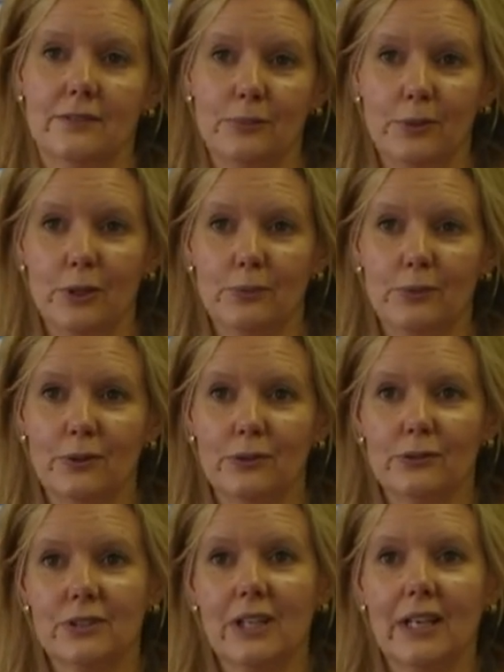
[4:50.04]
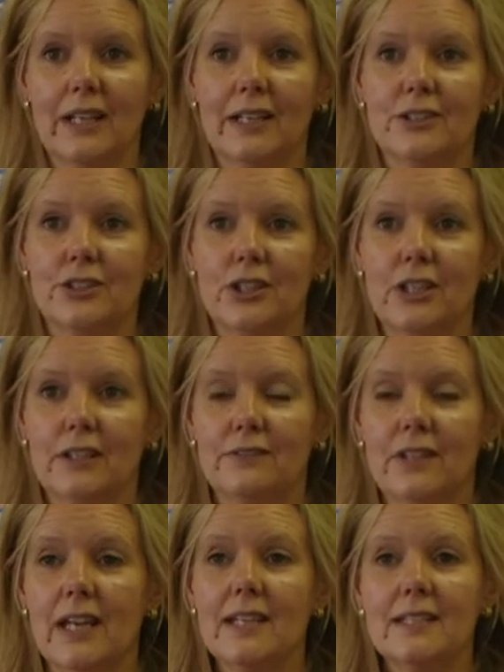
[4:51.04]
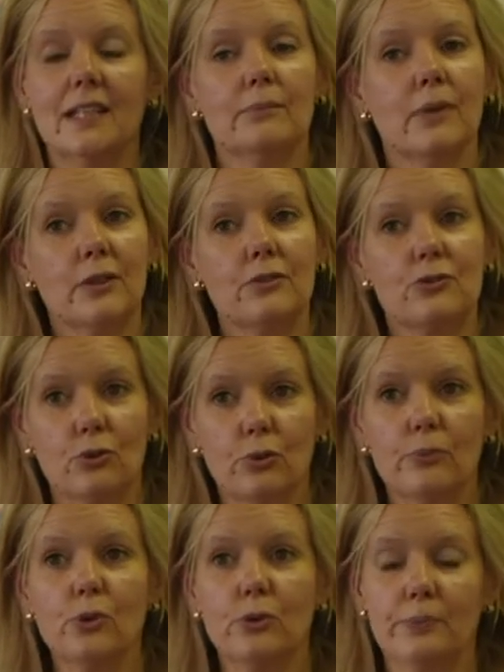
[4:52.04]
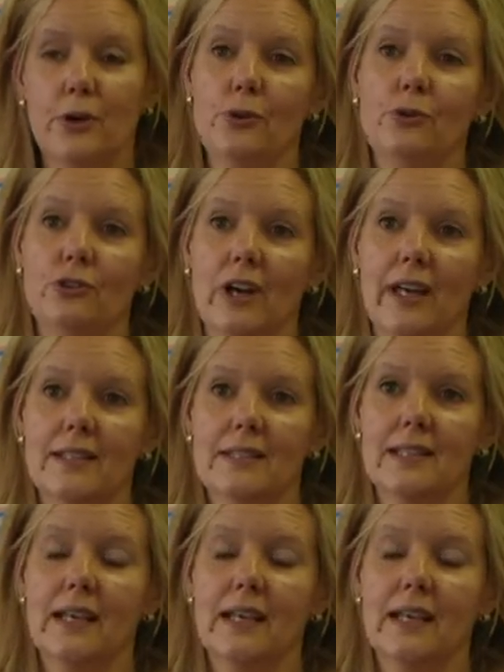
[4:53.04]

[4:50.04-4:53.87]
of the pupils achieved 18 months or more progress